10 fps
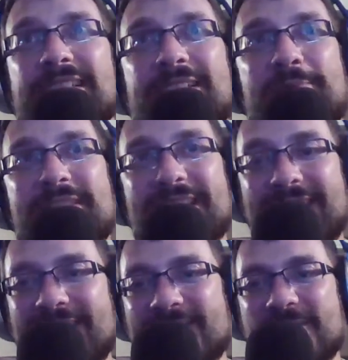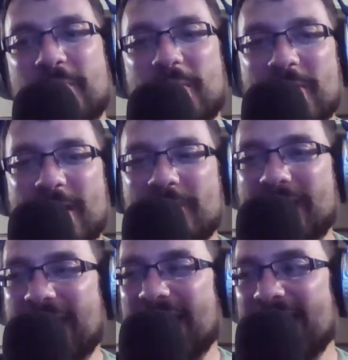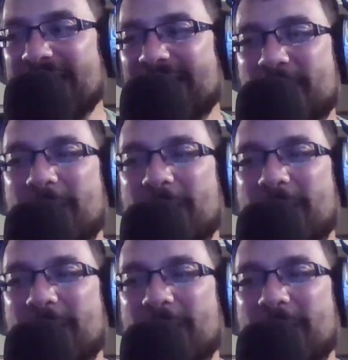we're sitting there just pouring off a keg,